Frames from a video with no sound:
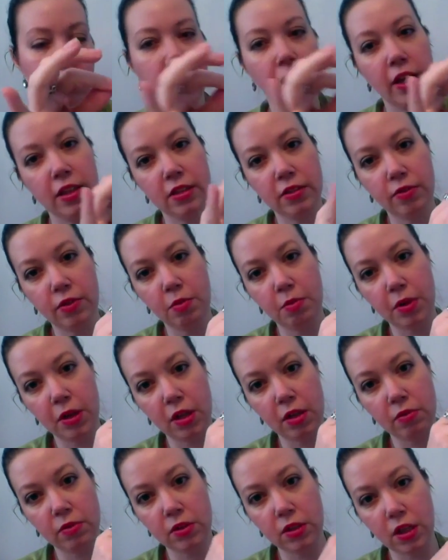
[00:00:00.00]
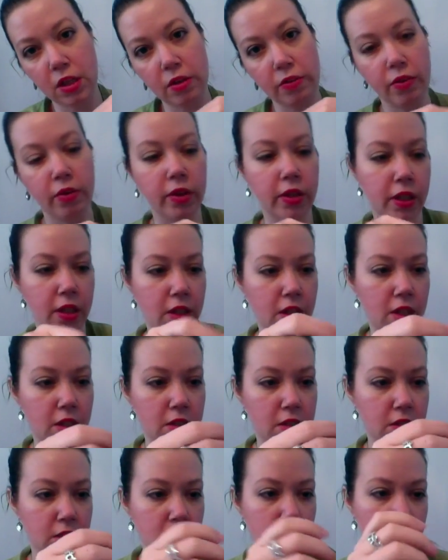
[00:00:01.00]
as if the bunny was kind of going like
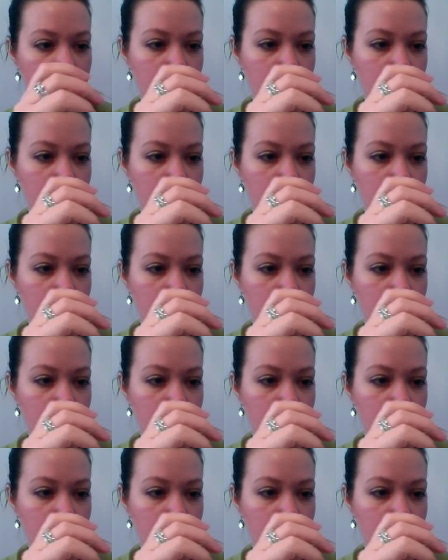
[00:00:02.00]
this.